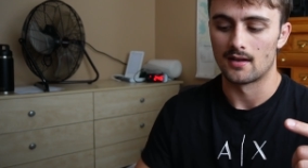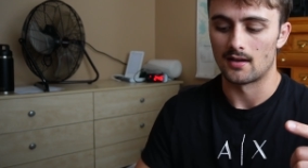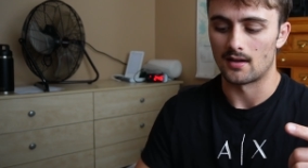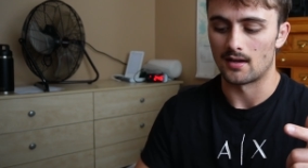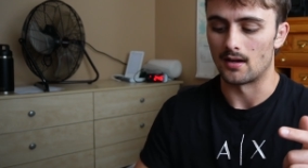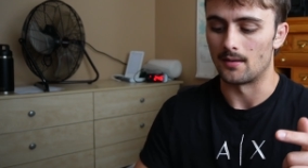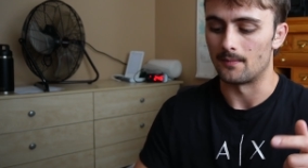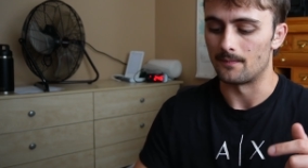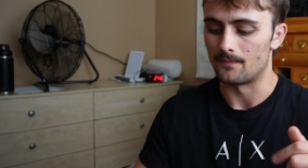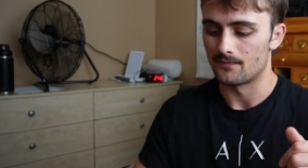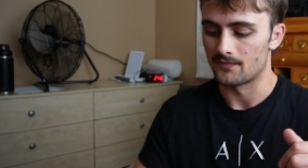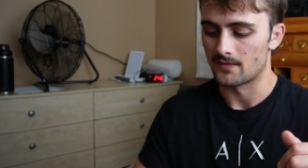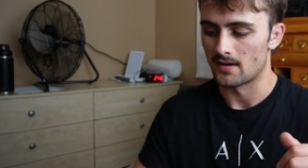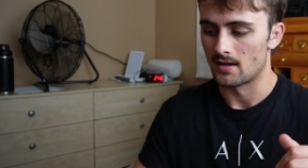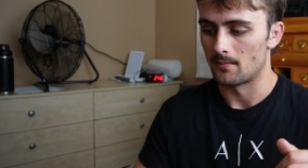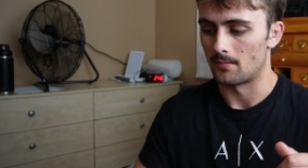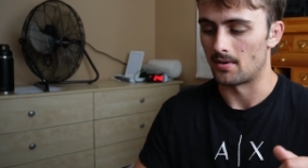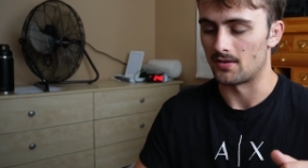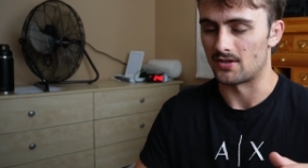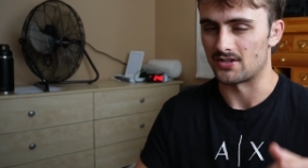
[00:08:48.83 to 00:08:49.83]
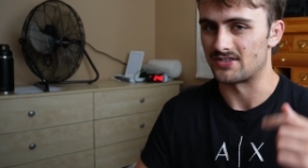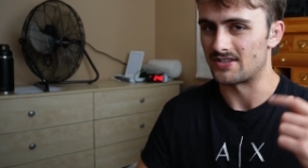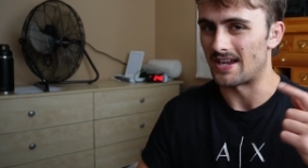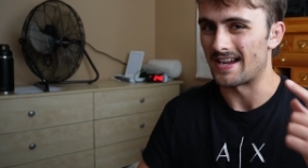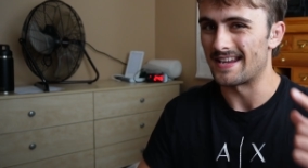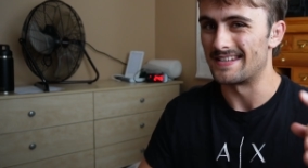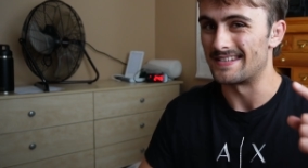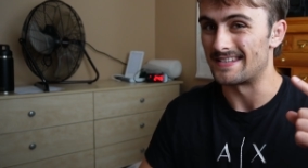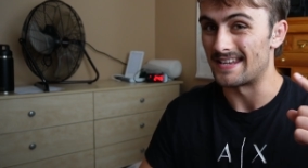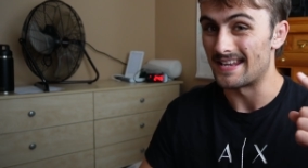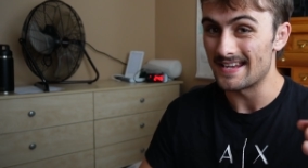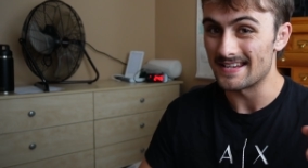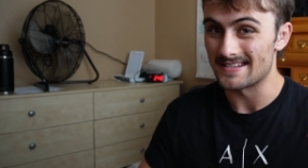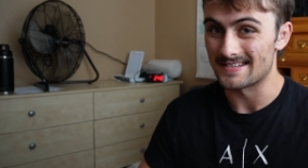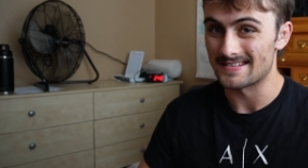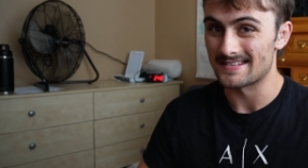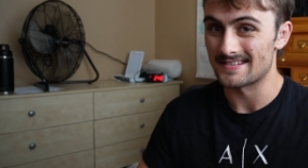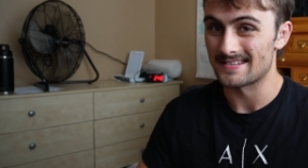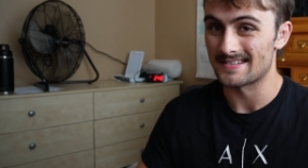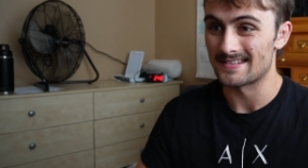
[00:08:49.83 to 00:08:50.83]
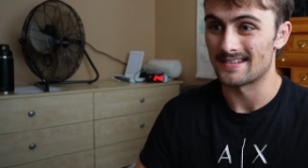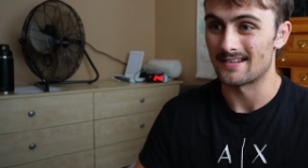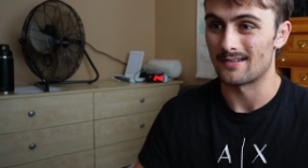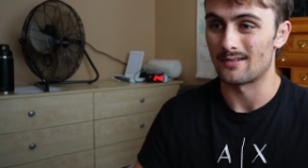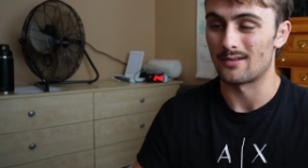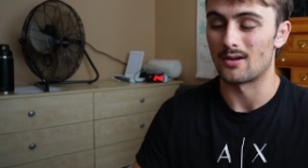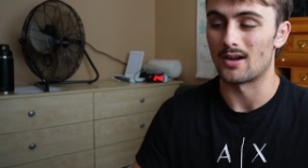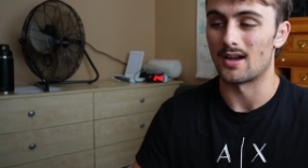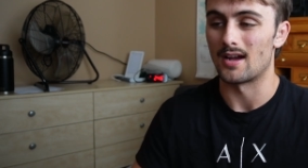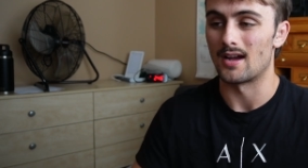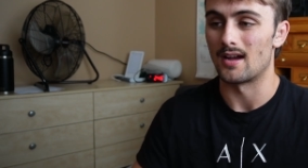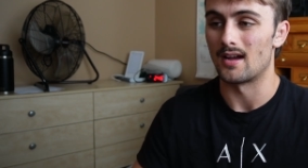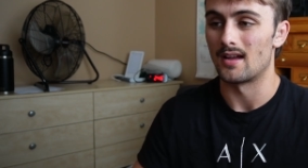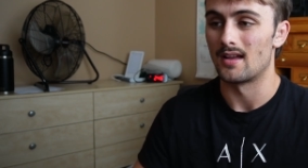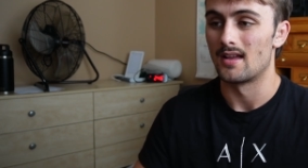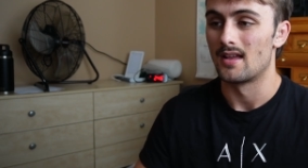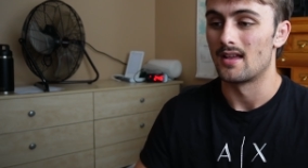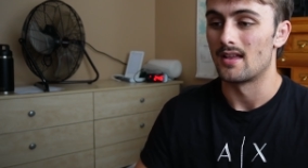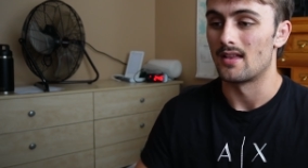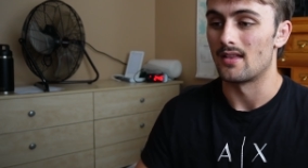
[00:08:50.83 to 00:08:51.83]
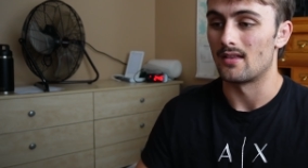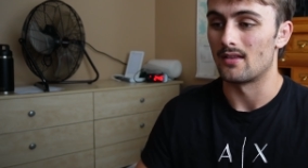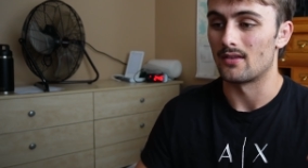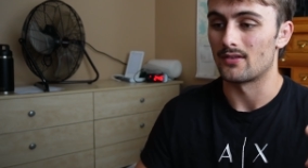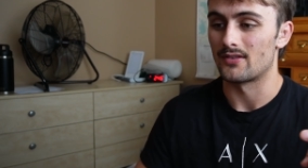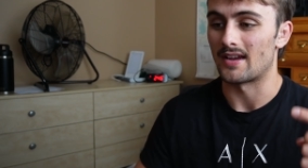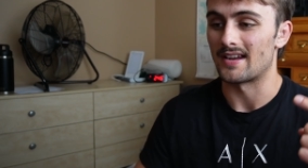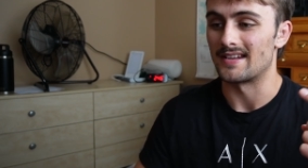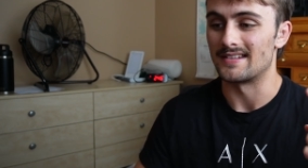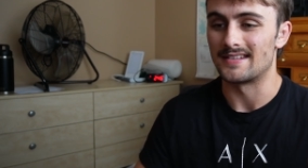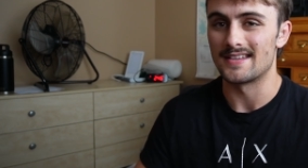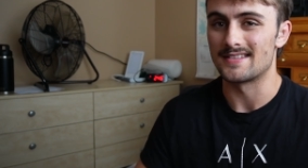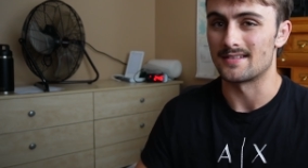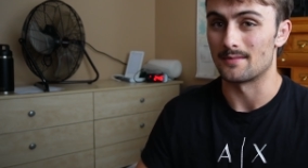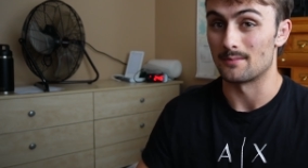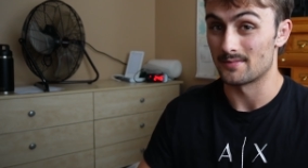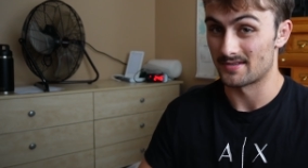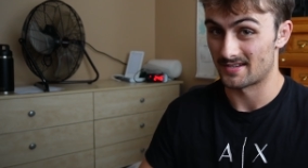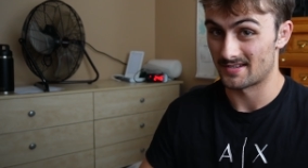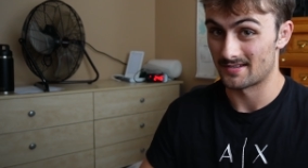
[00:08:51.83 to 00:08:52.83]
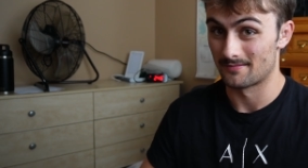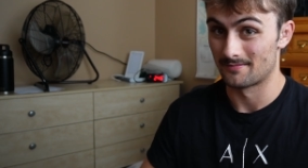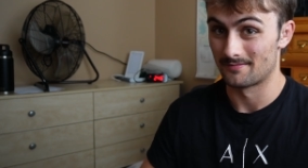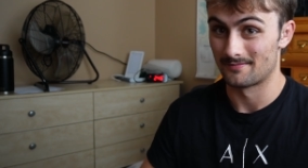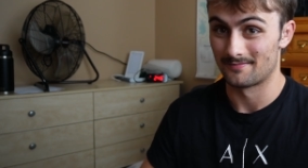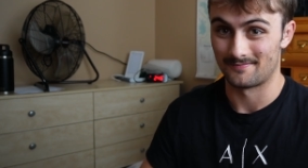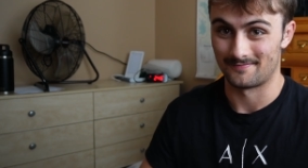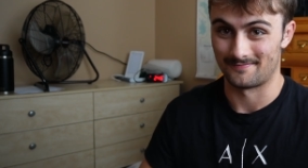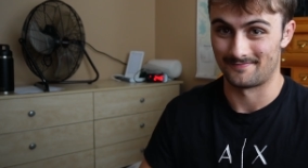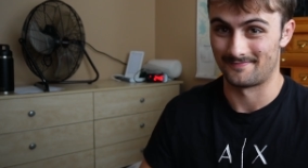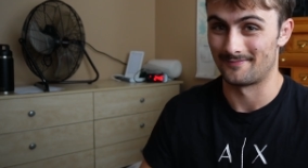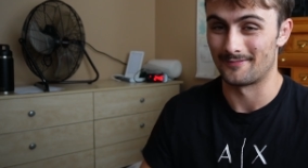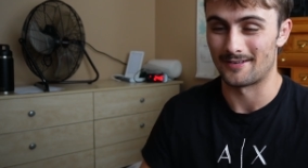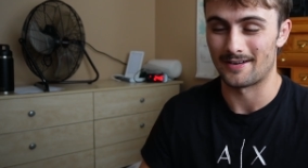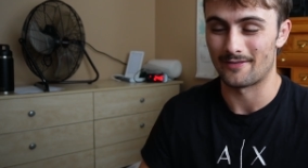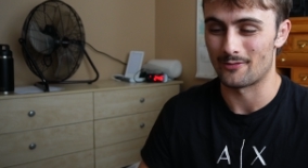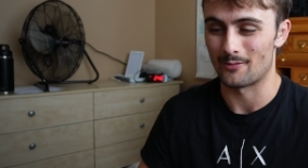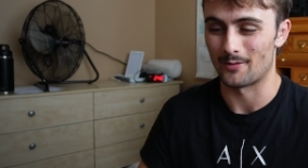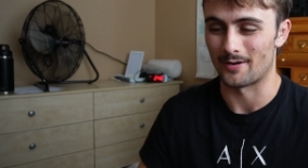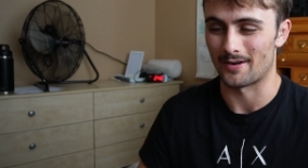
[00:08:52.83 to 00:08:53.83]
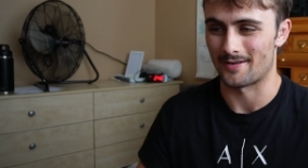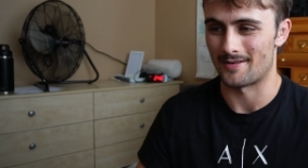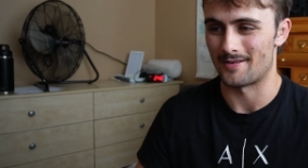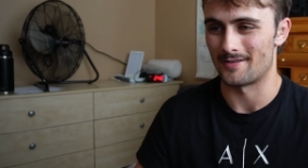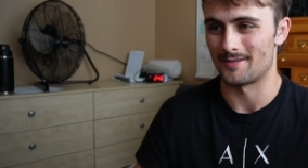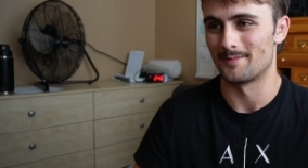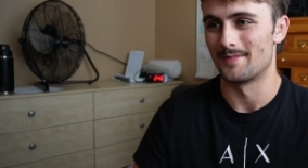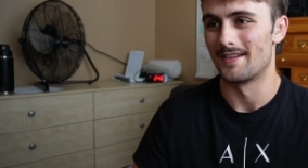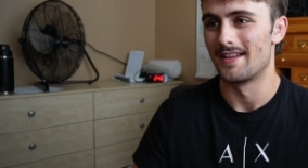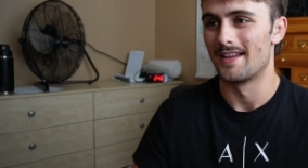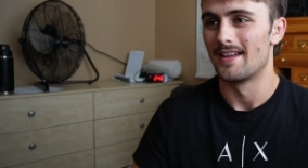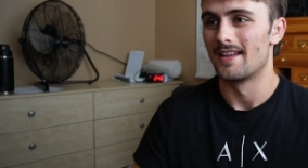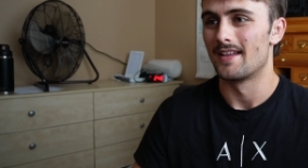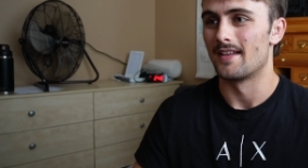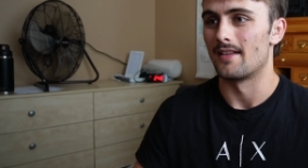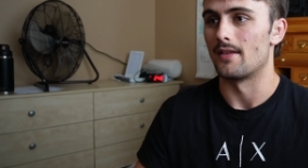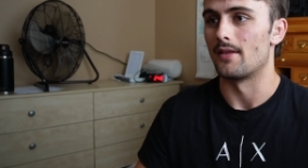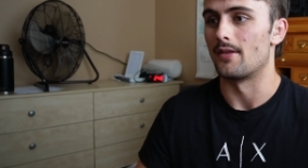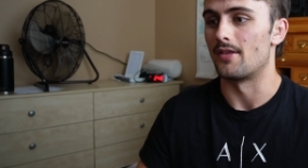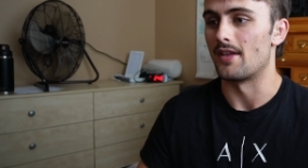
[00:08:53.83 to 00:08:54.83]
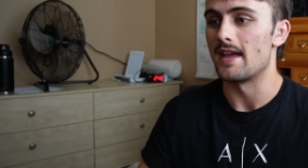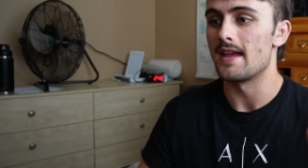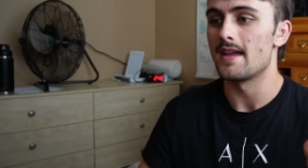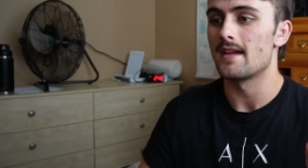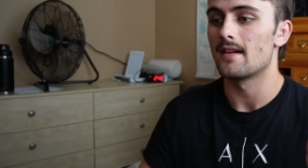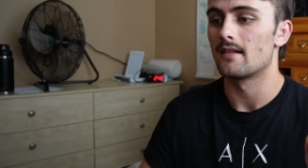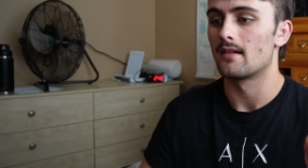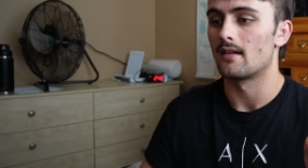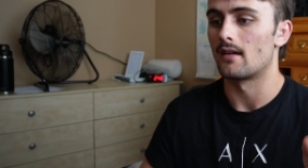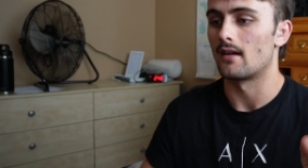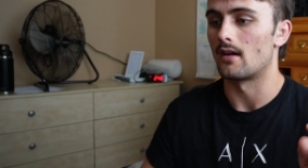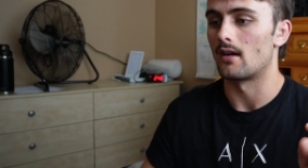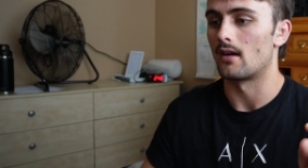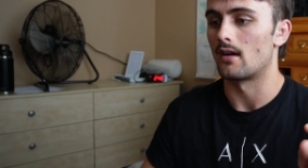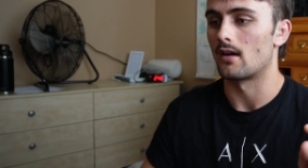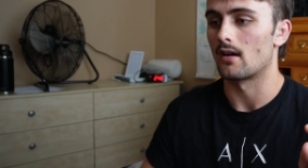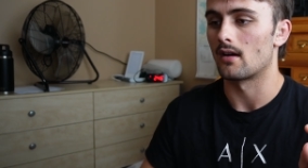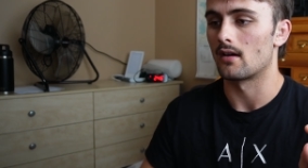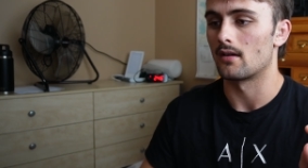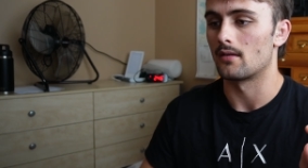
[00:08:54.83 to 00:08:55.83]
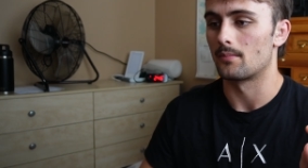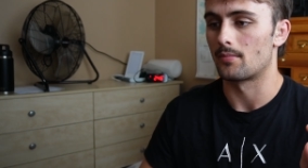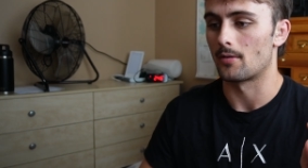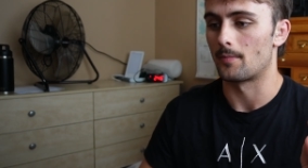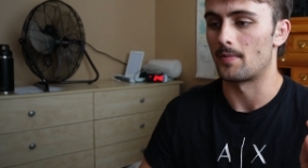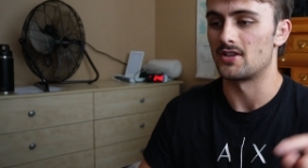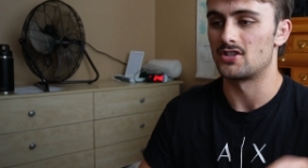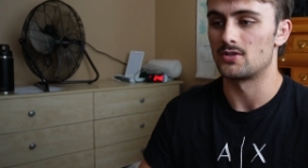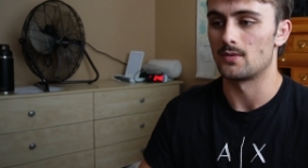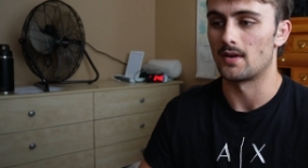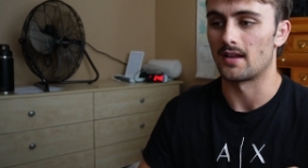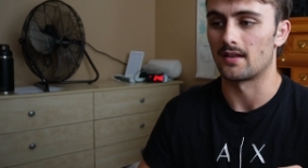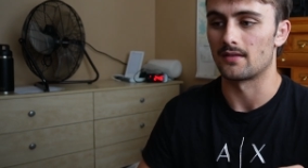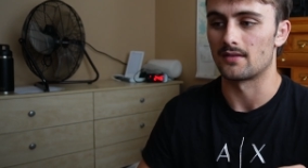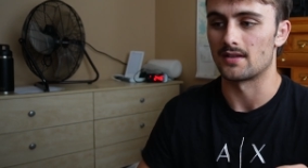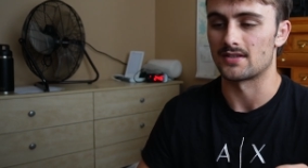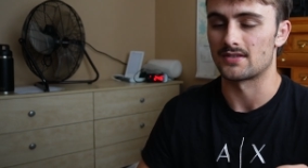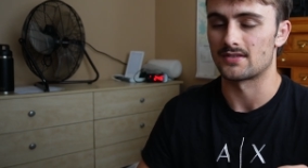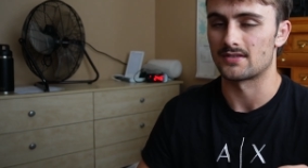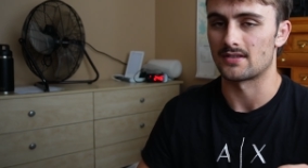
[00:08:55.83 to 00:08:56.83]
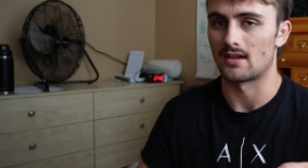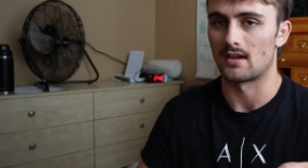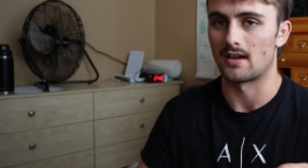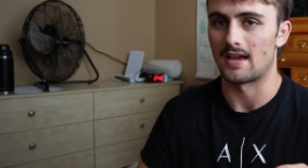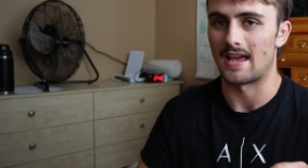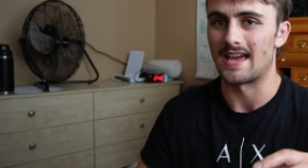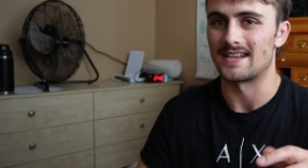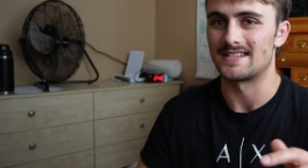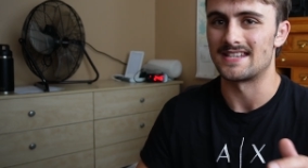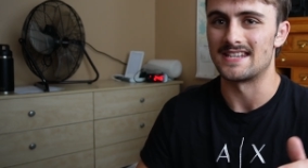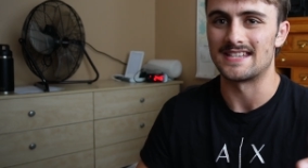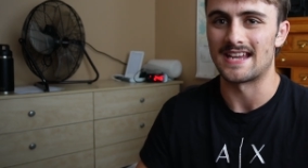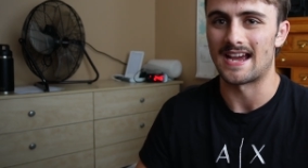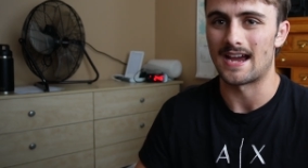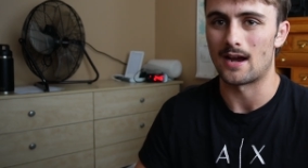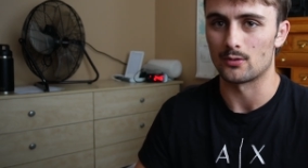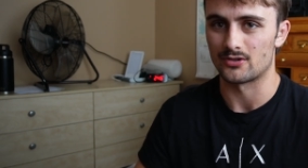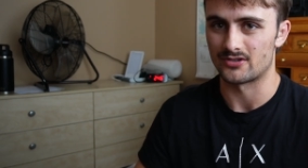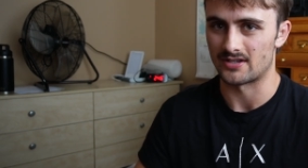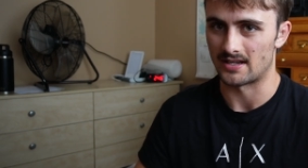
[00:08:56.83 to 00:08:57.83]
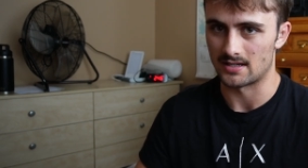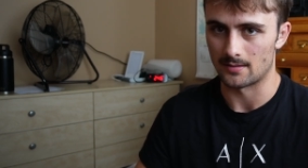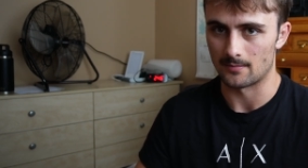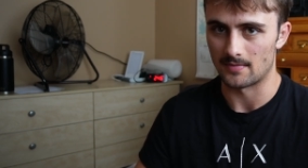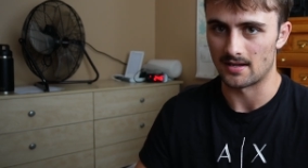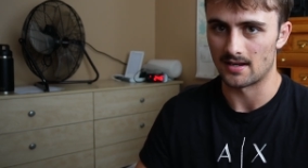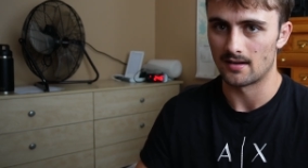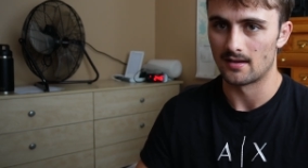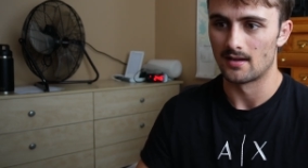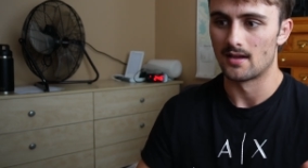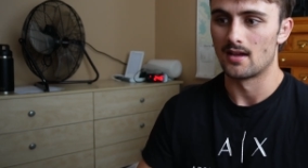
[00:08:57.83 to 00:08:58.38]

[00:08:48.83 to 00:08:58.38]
But the scientists, scientisms, whatever you want to call them, they are perpetuating this anti-Tao sentiment